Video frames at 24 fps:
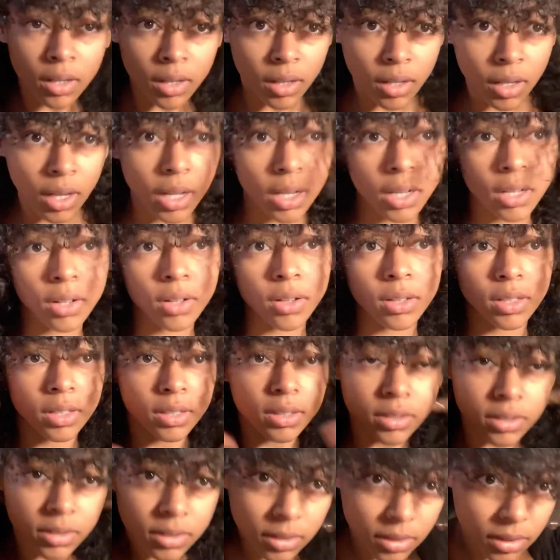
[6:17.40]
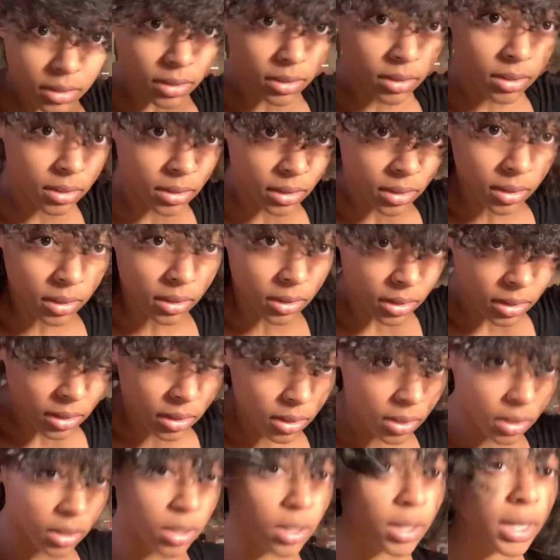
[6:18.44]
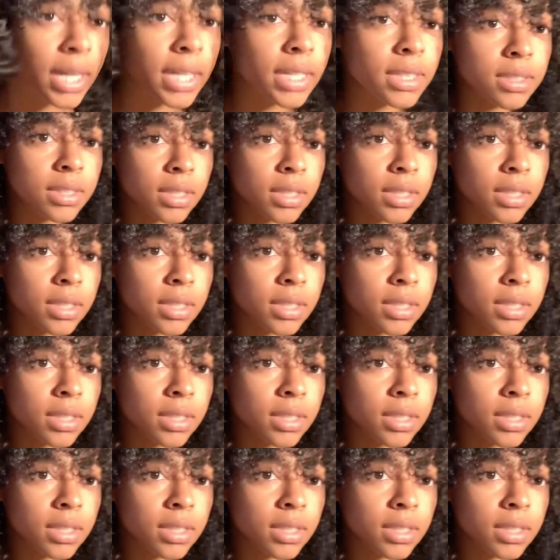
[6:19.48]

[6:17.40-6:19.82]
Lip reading: I know it looks crazy,